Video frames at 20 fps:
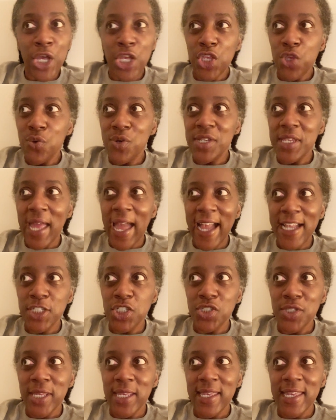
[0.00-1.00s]
You can
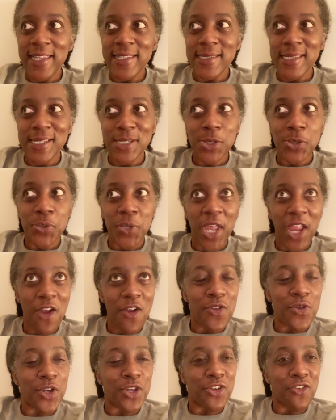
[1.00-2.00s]
actually get dental care.
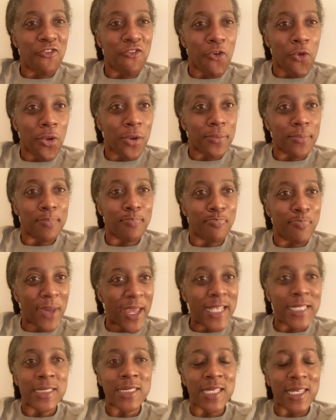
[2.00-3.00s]
You can afford
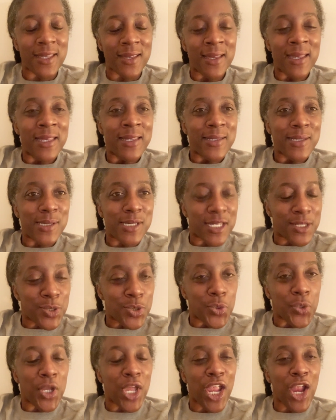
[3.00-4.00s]
basic
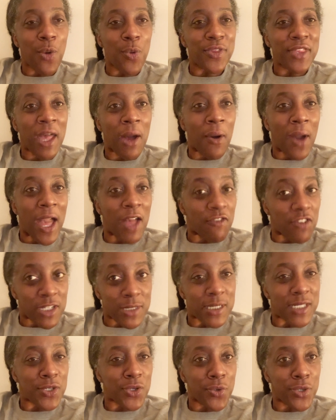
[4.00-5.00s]
dental care without having
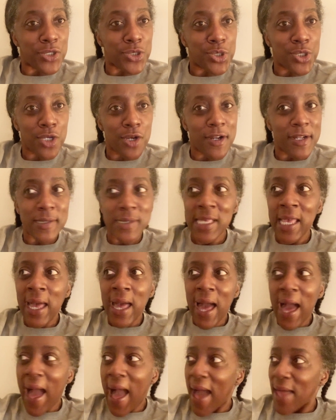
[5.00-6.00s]
dental insurance.
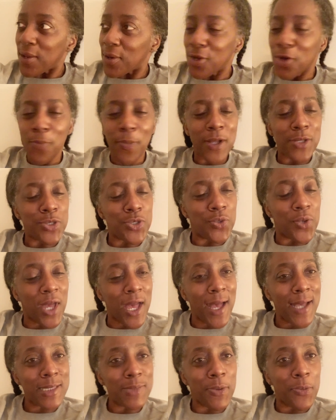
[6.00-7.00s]
I don't know about you
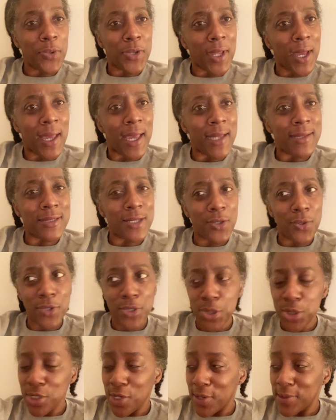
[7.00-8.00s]
guys, but when I had dental
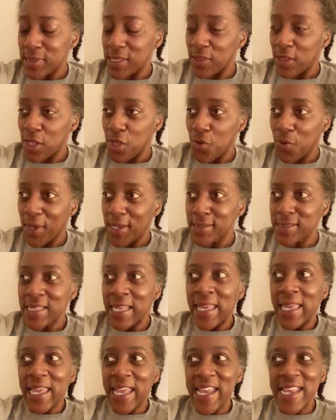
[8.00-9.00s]
insurance in the US,
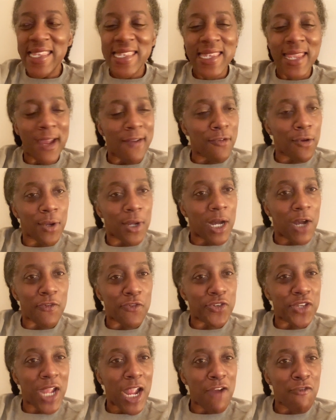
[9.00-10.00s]
it never
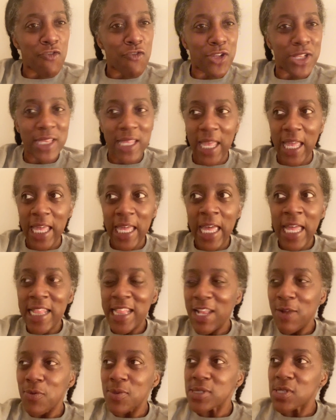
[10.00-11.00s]
covered everything.
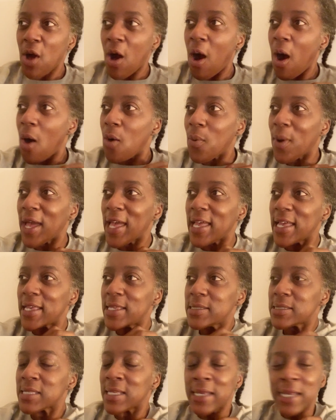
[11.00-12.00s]
There was
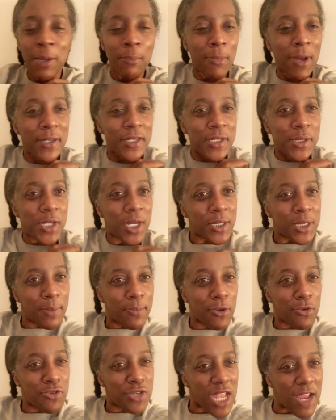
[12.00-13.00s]
always, my
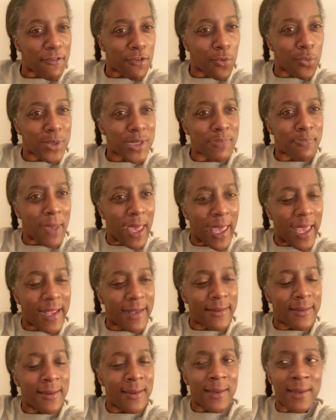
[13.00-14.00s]
deductible never was met.